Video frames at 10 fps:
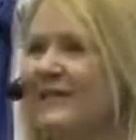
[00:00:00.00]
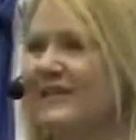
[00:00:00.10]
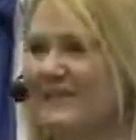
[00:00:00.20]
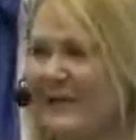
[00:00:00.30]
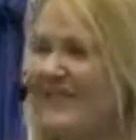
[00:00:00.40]
way
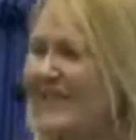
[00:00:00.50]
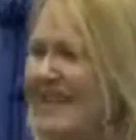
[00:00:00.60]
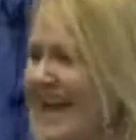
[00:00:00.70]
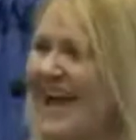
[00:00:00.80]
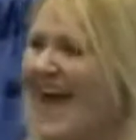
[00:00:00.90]
to spend the
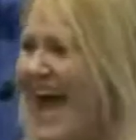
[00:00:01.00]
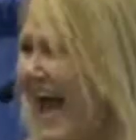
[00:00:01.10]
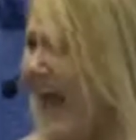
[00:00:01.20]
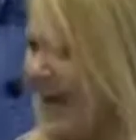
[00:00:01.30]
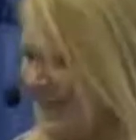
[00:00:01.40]
day.
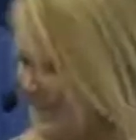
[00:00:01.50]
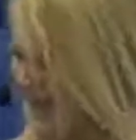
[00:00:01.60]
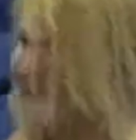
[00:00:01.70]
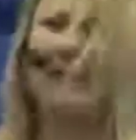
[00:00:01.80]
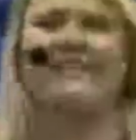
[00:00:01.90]
And I
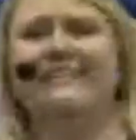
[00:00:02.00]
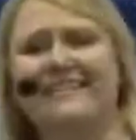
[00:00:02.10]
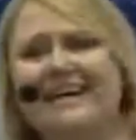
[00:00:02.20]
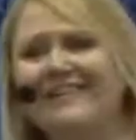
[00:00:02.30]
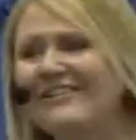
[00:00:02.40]
got paid
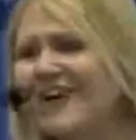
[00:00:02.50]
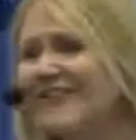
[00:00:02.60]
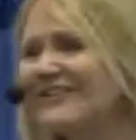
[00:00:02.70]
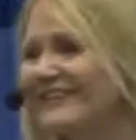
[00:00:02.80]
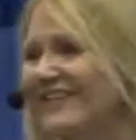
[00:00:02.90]
this
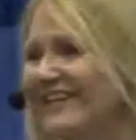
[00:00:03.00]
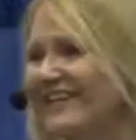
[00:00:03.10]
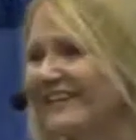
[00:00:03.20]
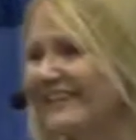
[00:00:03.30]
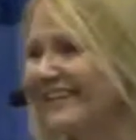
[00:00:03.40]
$100 for
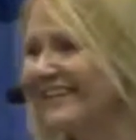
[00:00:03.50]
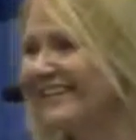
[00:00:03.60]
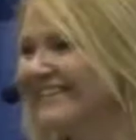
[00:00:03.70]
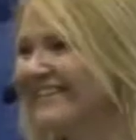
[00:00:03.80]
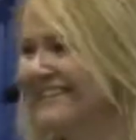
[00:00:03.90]
it.
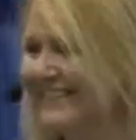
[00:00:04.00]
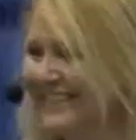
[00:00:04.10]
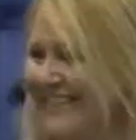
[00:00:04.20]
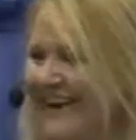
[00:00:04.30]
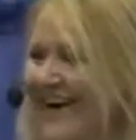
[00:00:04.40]

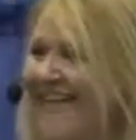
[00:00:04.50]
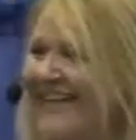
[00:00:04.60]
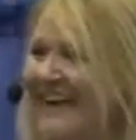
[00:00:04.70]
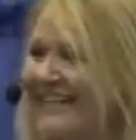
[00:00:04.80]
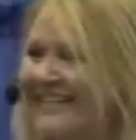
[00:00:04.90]
All
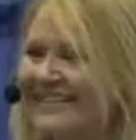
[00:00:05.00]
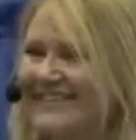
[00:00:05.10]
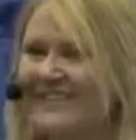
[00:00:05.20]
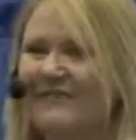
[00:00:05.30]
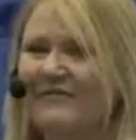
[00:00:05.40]
right,
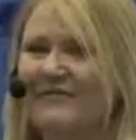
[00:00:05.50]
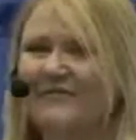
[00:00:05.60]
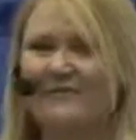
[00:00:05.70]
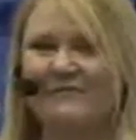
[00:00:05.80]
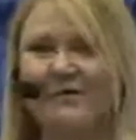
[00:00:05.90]
so we've
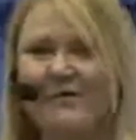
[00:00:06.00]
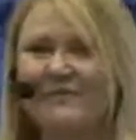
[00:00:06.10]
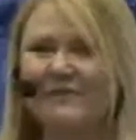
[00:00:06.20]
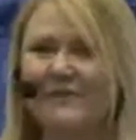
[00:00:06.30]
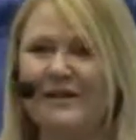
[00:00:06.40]
looked at 4
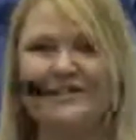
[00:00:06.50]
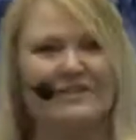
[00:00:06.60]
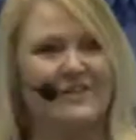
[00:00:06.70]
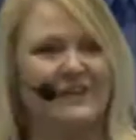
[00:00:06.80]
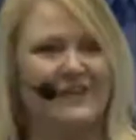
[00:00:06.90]
different ways
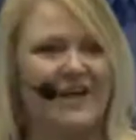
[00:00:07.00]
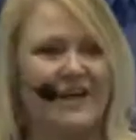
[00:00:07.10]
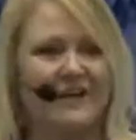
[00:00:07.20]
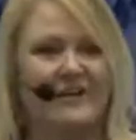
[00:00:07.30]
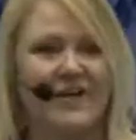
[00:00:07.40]
to look at
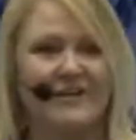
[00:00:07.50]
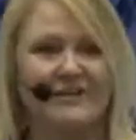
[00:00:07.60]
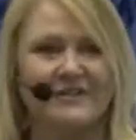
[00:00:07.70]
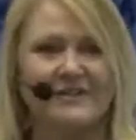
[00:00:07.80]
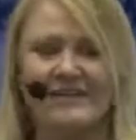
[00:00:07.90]

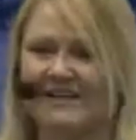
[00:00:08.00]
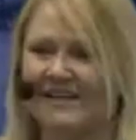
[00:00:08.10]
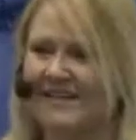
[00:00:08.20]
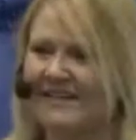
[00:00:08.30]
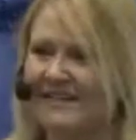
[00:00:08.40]
$100.
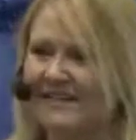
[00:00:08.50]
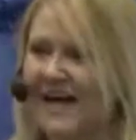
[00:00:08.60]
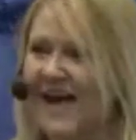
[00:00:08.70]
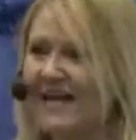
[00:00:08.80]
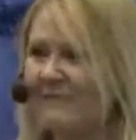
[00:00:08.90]
Does
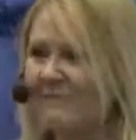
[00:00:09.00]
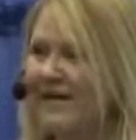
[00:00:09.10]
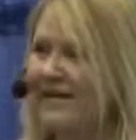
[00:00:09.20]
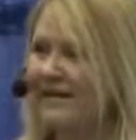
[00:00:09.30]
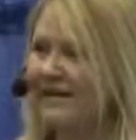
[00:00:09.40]
that
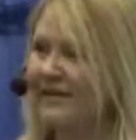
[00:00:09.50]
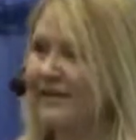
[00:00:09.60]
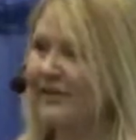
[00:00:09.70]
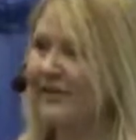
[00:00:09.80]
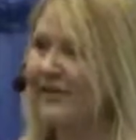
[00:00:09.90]
make it
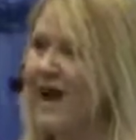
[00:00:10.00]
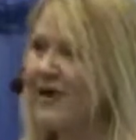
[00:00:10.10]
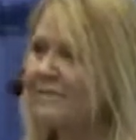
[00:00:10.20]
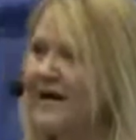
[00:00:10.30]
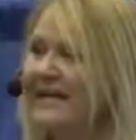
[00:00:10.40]
clear
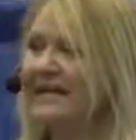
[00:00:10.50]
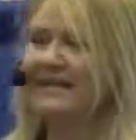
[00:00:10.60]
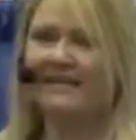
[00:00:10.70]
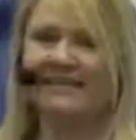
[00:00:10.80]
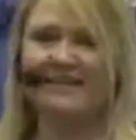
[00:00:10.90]
how
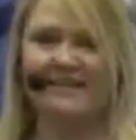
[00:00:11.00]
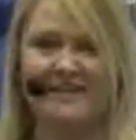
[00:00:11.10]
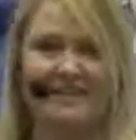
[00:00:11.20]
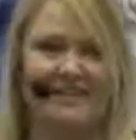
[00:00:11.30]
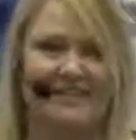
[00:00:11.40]
money is
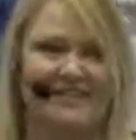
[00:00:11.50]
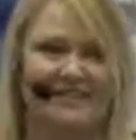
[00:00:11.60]
energy?